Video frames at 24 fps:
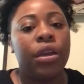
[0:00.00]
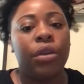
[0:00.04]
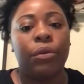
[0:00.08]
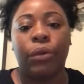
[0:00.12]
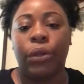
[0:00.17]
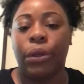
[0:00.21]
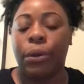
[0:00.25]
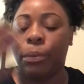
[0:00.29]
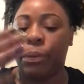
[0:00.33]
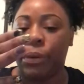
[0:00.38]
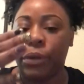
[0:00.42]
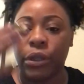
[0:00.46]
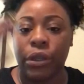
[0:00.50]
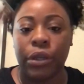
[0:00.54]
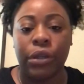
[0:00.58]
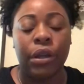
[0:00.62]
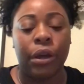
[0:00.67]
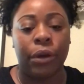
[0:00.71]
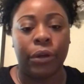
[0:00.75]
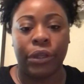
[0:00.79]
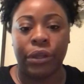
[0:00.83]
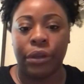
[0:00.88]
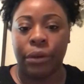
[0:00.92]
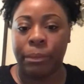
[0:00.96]

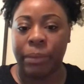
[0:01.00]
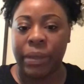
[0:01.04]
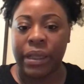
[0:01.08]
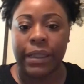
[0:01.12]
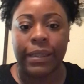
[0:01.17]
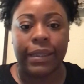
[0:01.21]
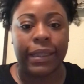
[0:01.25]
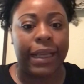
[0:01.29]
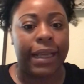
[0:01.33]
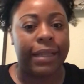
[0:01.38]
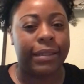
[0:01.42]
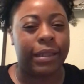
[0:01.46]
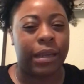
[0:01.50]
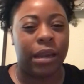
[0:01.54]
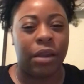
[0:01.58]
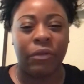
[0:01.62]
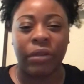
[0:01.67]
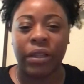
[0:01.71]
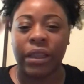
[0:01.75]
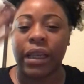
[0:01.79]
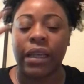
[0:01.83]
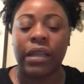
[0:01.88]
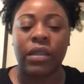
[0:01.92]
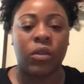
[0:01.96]
know, your PCS and
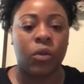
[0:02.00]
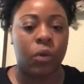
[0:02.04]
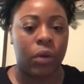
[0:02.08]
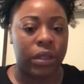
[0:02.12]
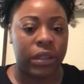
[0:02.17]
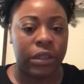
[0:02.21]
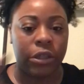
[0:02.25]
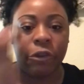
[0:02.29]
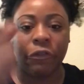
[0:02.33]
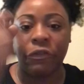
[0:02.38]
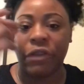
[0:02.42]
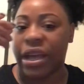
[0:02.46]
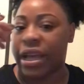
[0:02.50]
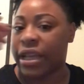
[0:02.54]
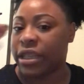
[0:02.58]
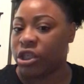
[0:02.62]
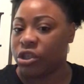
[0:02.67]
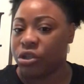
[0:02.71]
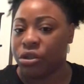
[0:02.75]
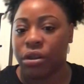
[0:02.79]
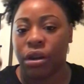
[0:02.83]
everything is going so fast,